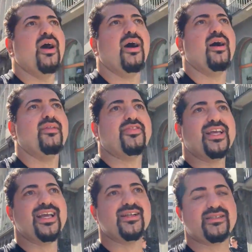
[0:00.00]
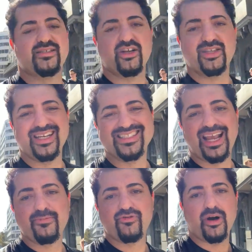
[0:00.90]
that they can't necessarily
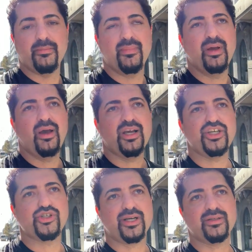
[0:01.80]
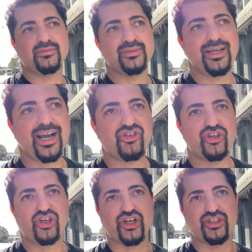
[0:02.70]
escape from using
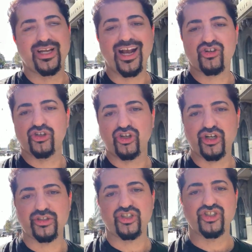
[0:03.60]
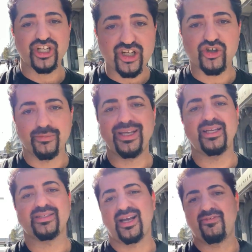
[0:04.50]
extrajudicial
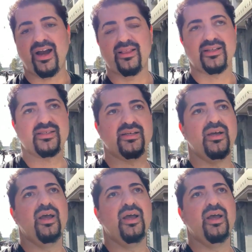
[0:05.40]
means like violence.